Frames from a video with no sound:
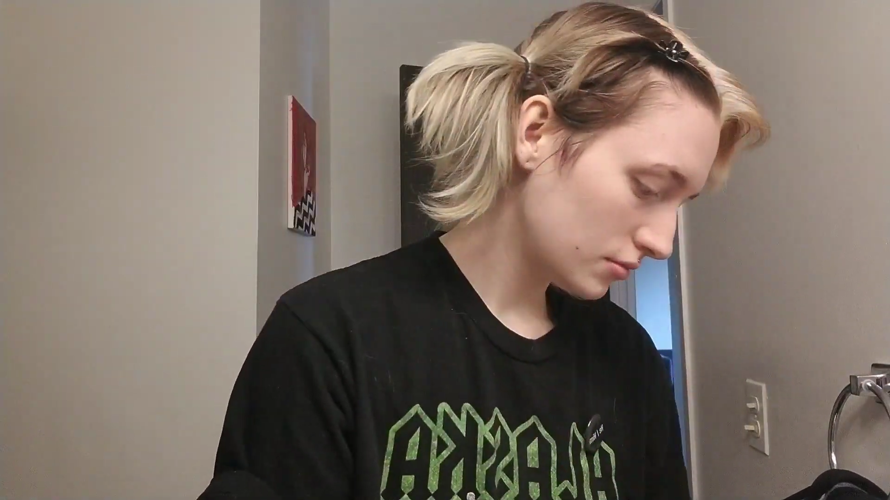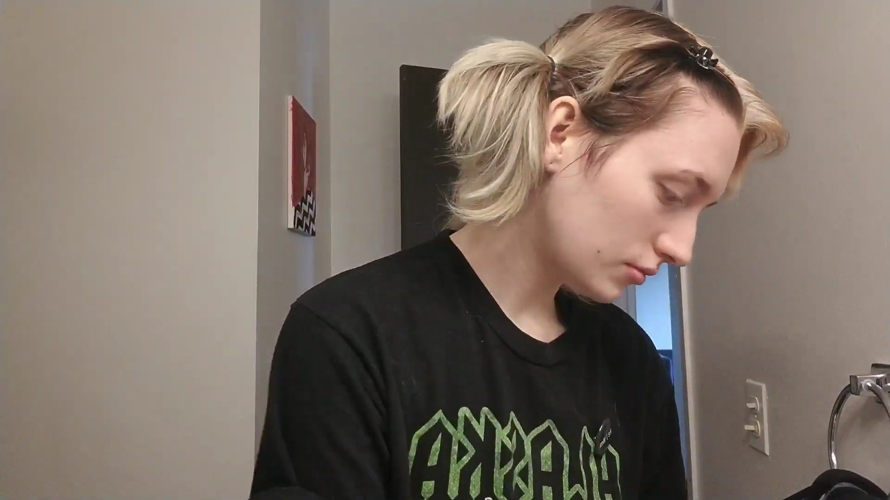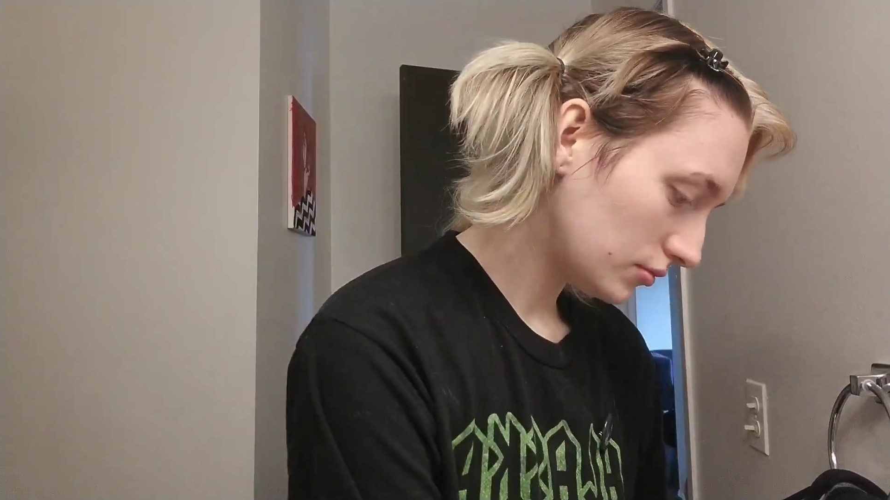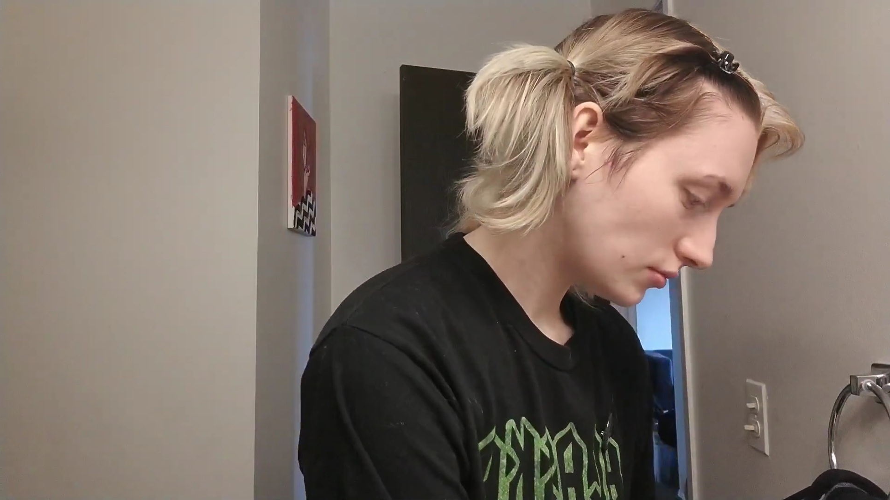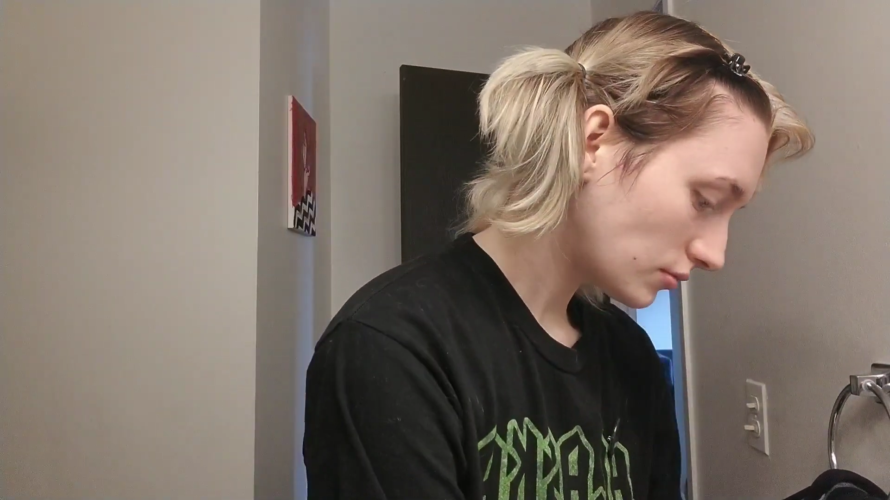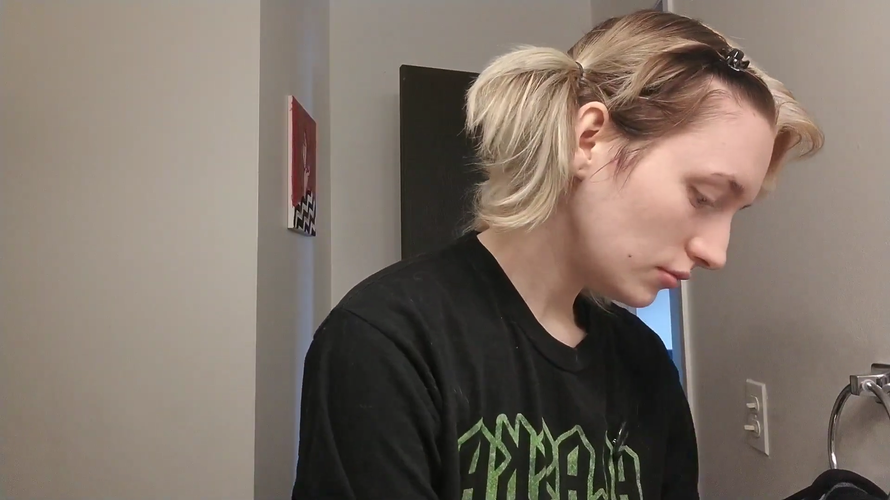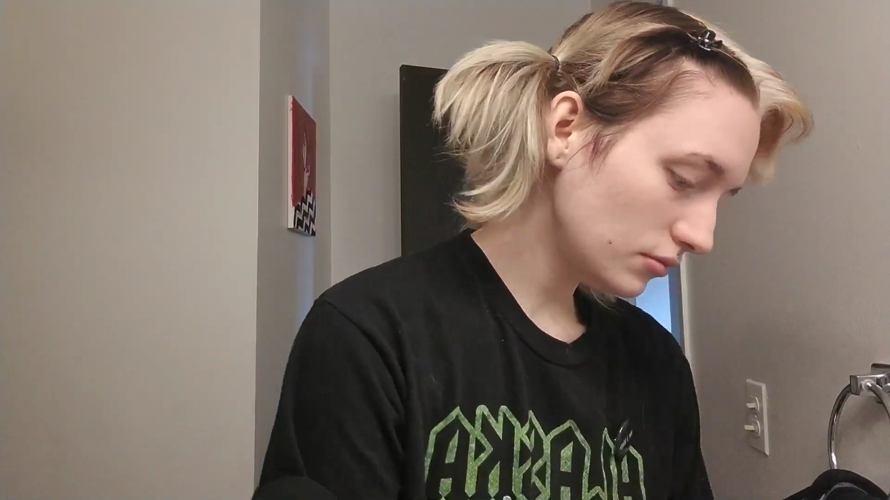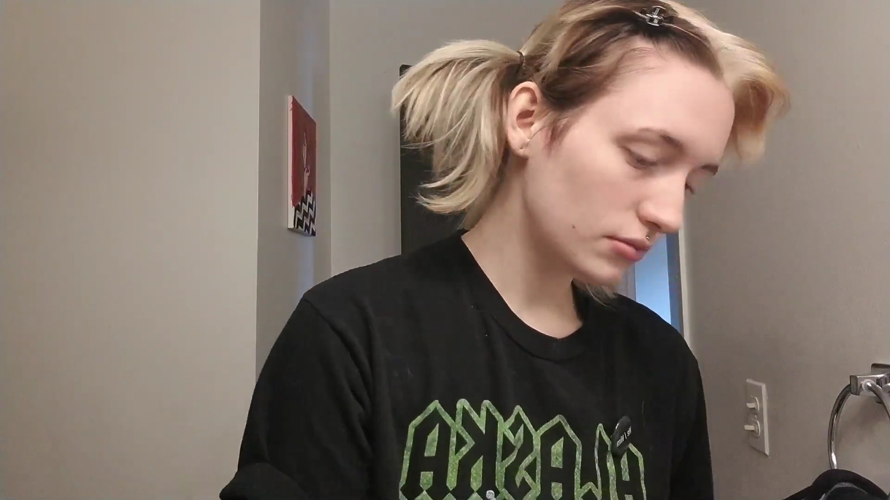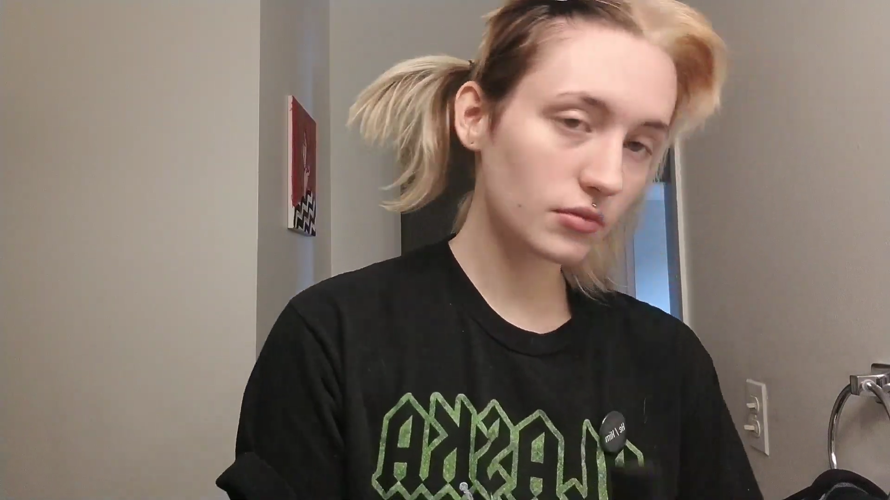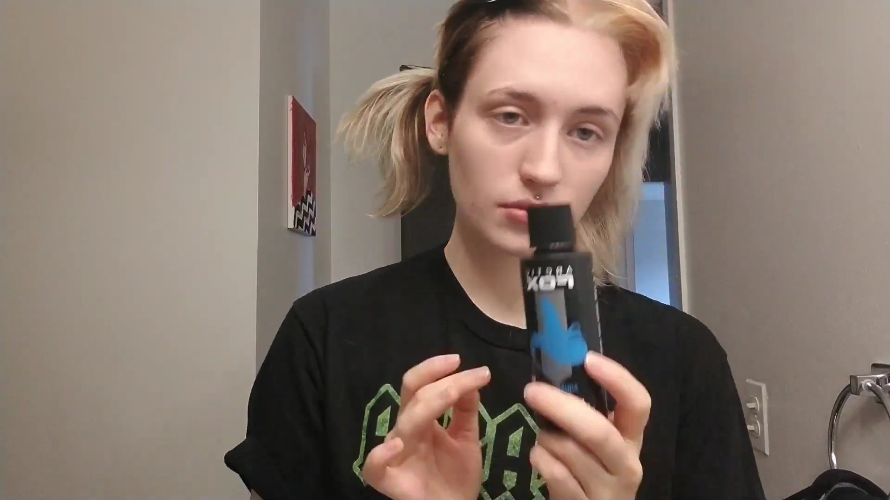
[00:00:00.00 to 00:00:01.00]
and the
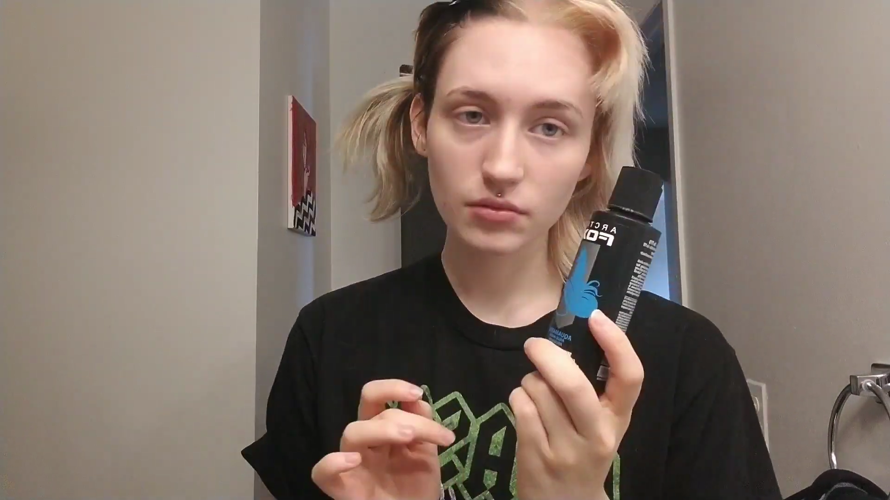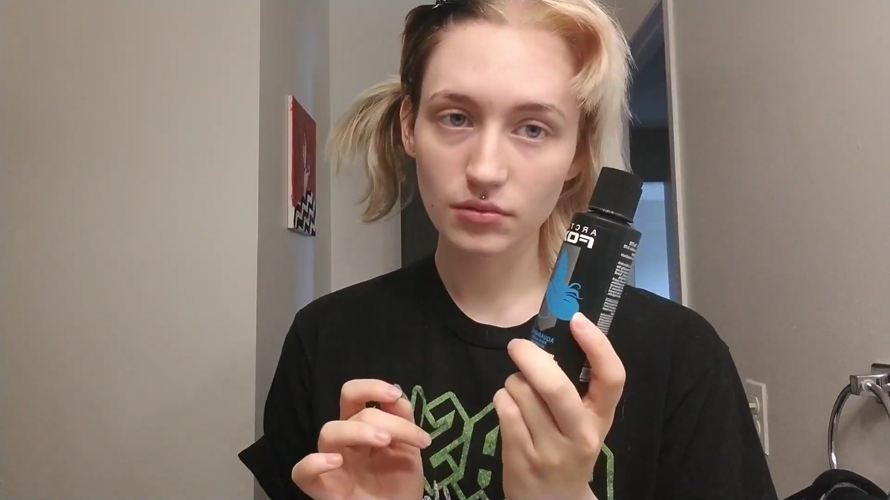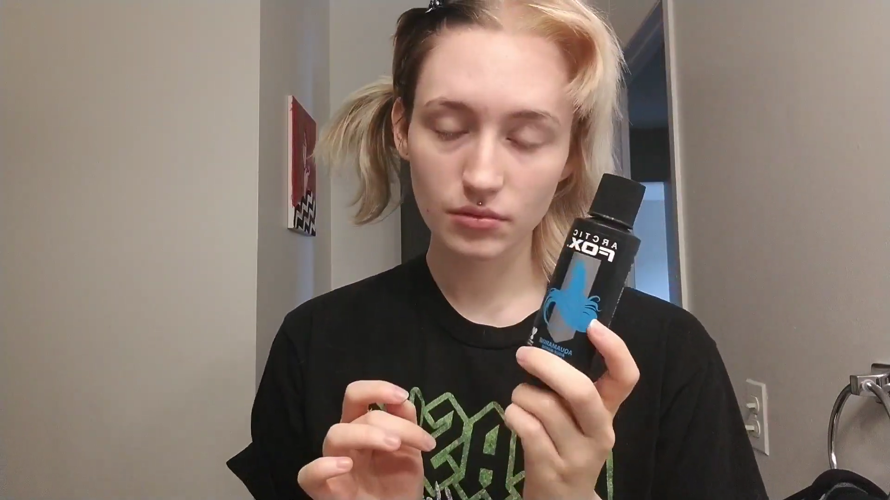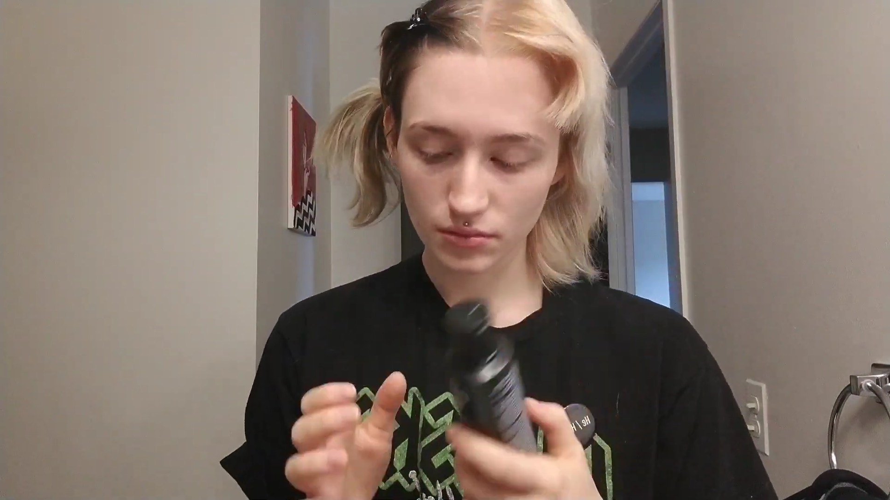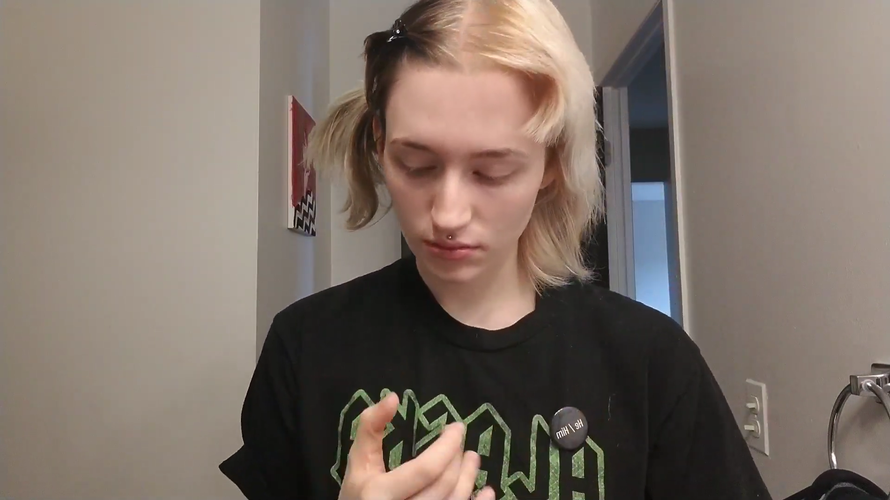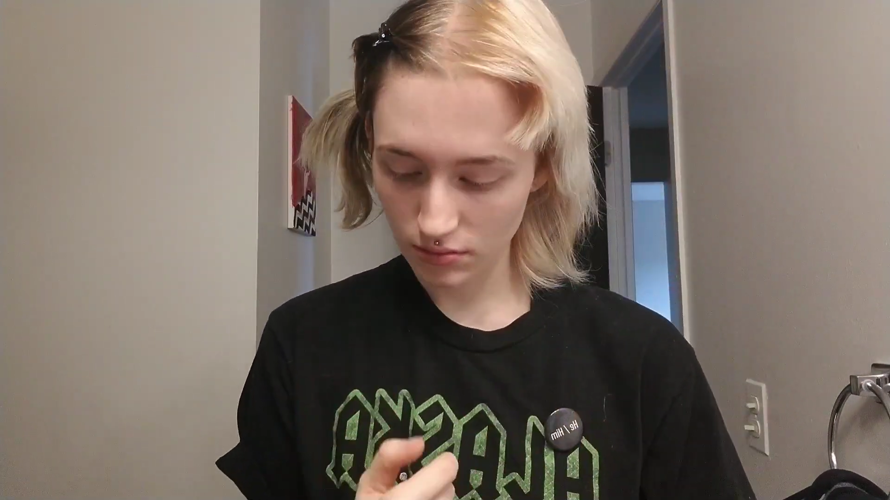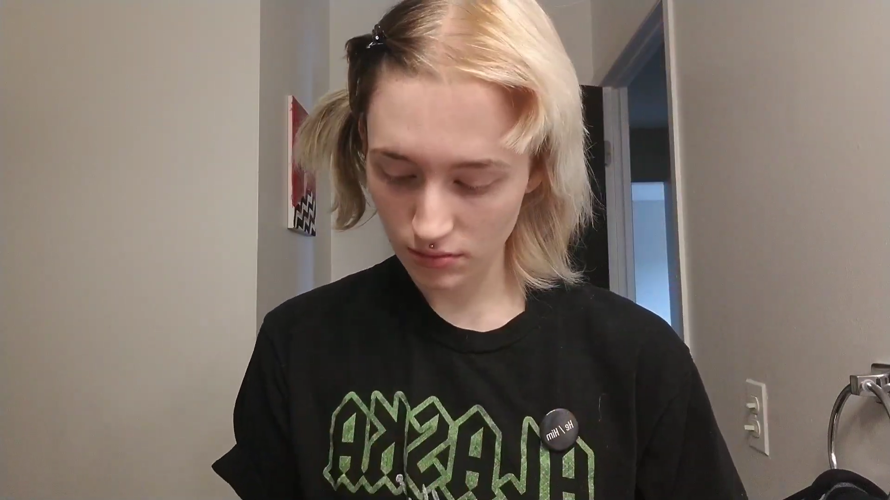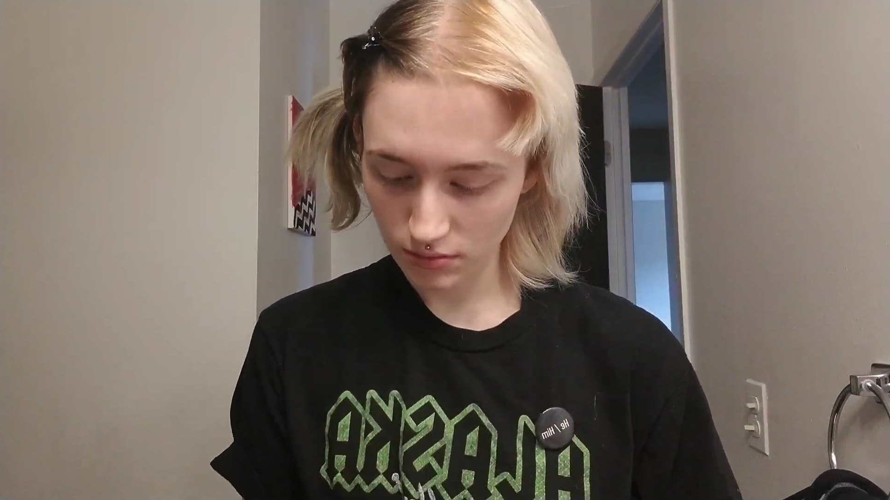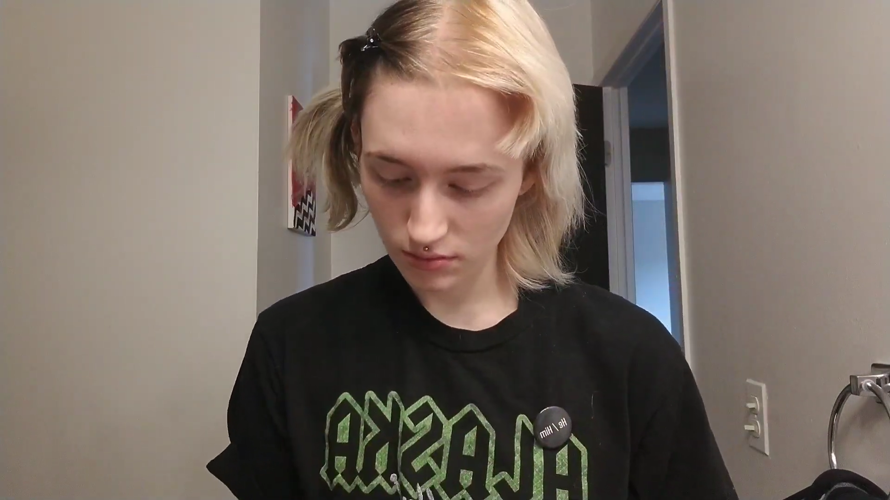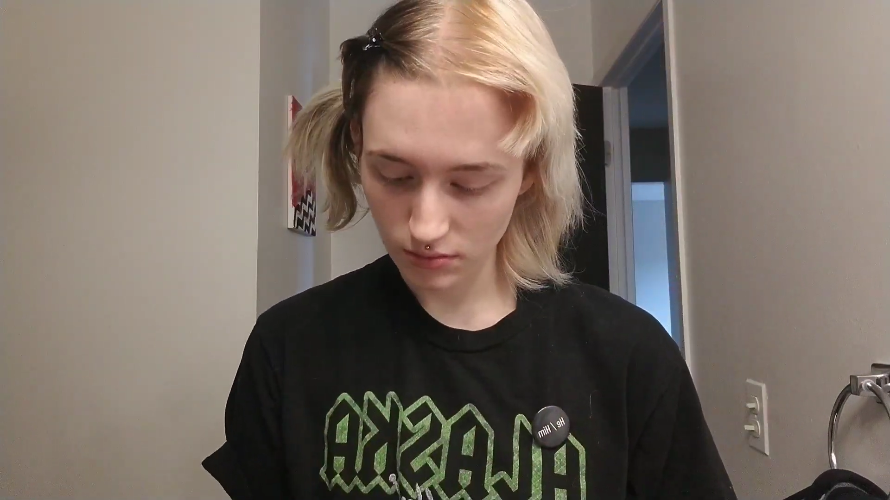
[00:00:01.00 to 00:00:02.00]
black
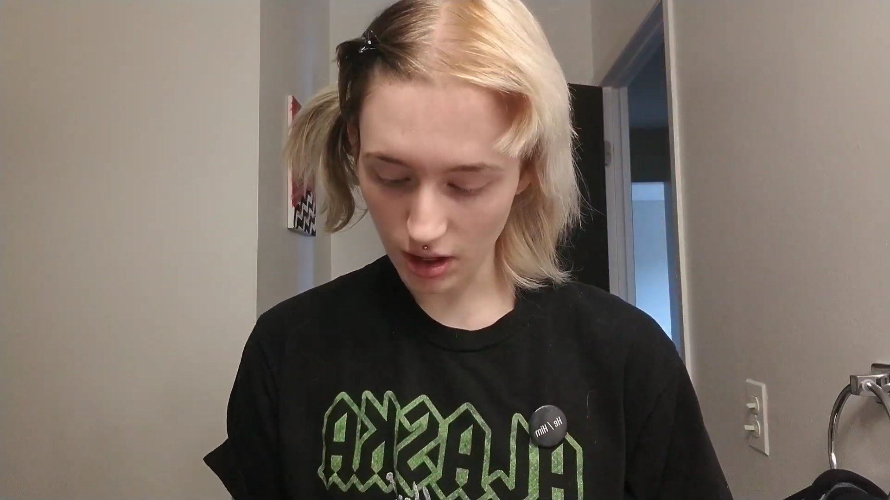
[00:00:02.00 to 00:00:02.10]
is